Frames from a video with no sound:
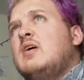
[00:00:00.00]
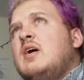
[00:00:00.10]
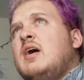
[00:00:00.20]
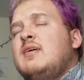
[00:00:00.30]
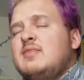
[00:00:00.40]

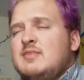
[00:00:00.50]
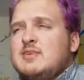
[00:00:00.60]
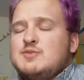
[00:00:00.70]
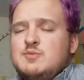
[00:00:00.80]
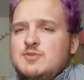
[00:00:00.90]
I think
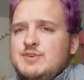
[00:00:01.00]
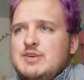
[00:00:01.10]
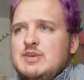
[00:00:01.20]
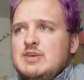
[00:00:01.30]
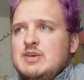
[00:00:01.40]
this
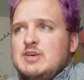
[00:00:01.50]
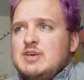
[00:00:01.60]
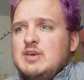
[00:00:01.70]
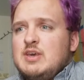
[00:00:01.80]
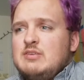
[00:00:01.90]
movie,
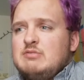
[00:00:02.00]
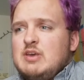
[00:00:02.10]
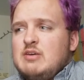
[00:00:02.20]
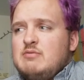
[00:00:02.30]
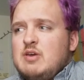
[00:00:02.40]

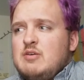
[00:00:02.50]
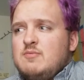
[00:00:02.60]
it